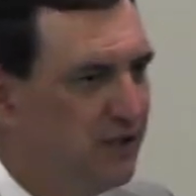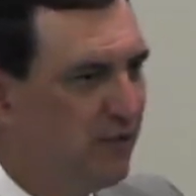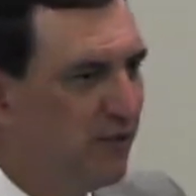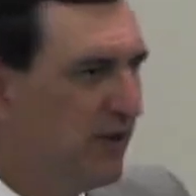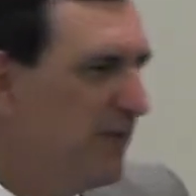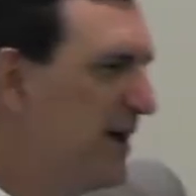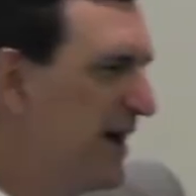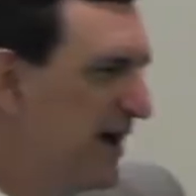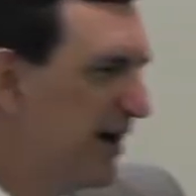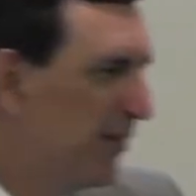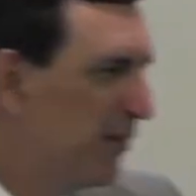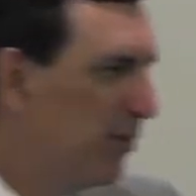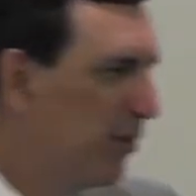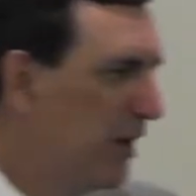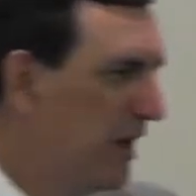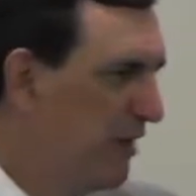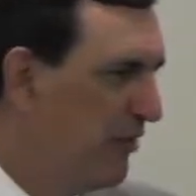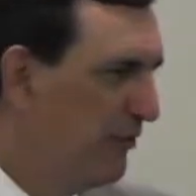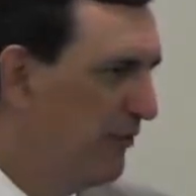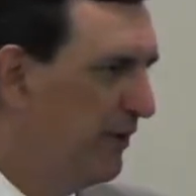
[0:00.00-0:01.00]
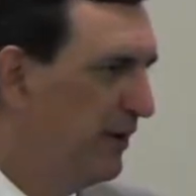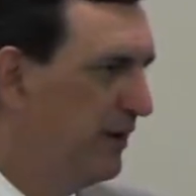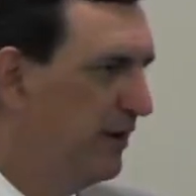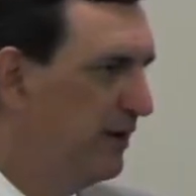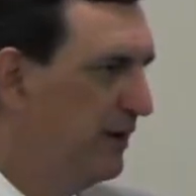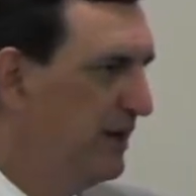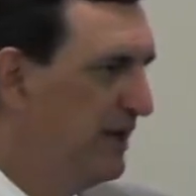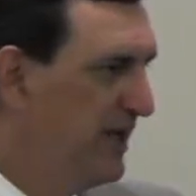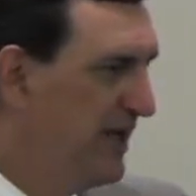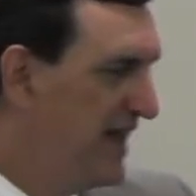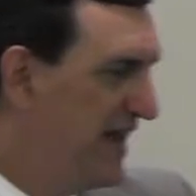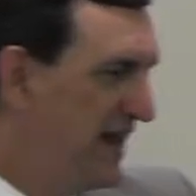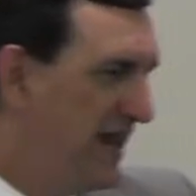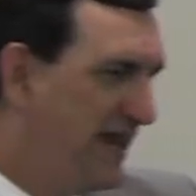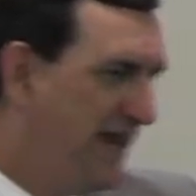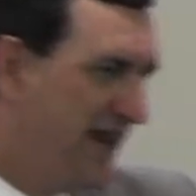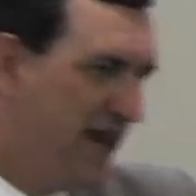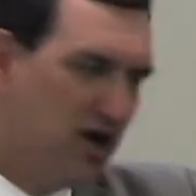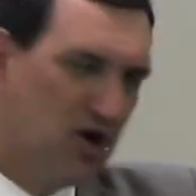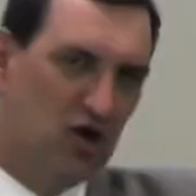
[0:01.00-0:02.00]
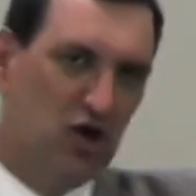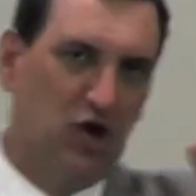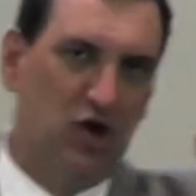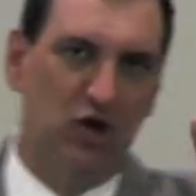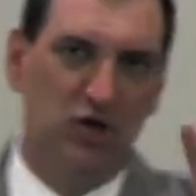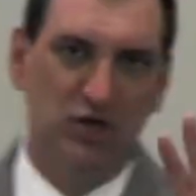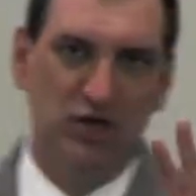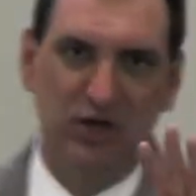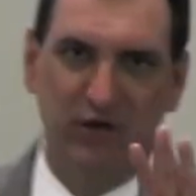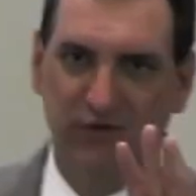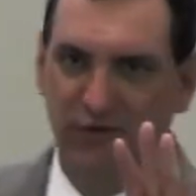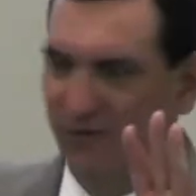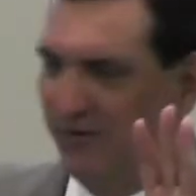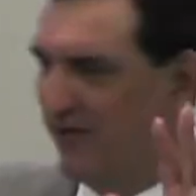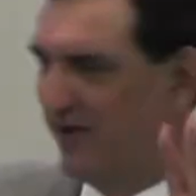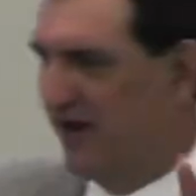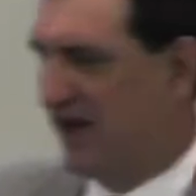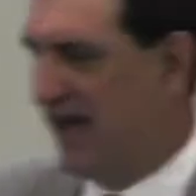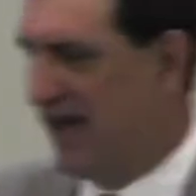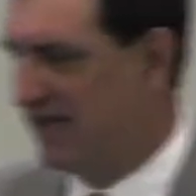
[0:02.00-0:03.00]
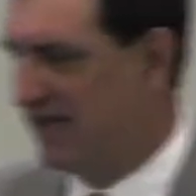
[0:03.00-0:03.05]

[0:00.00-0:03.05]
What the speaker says: What about our brethren? And I'll caution you from the very